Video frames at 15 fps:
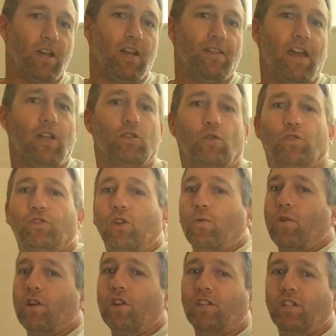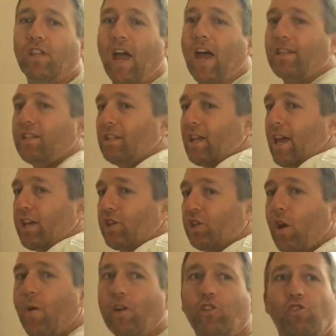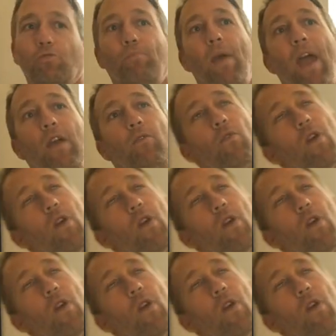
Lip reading: that's also where you start to like show us your back